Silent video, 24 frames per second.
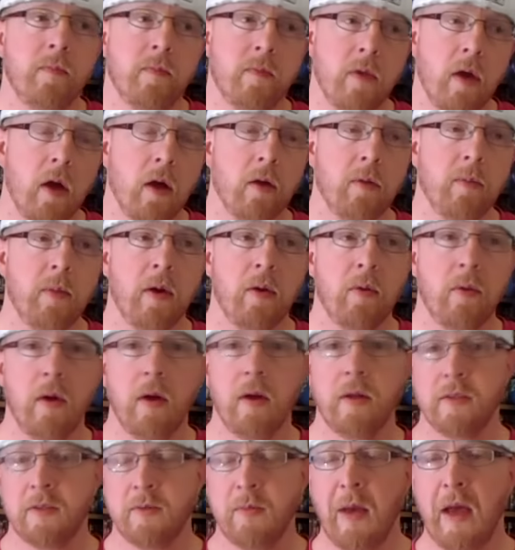talk about Raw
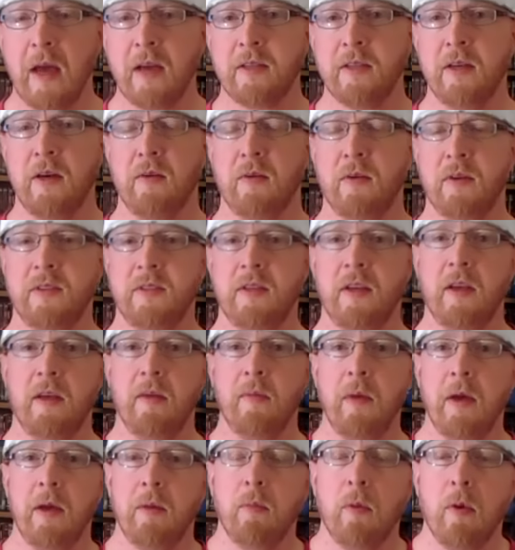and SmackDown because they can
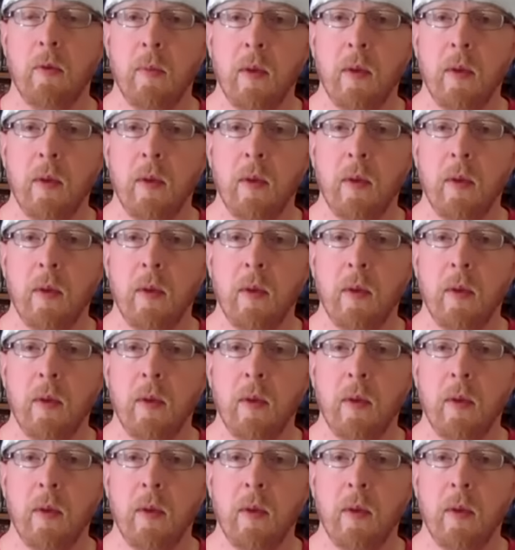make more